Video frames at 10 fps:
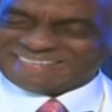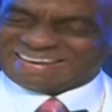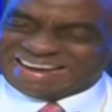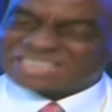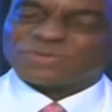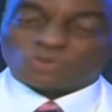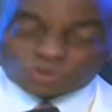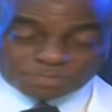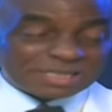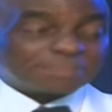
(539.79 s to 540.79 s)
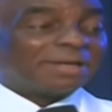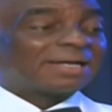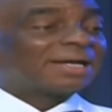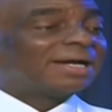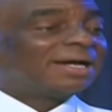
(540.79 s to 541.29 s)
relates with your spirit man.
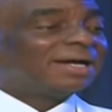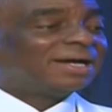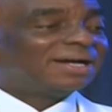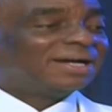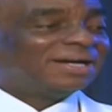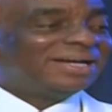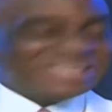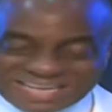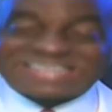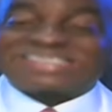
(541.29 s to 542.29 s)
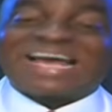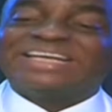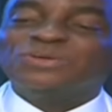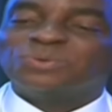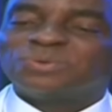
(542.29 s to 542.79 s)
It's inside
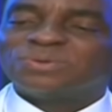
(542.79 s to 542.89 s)
you.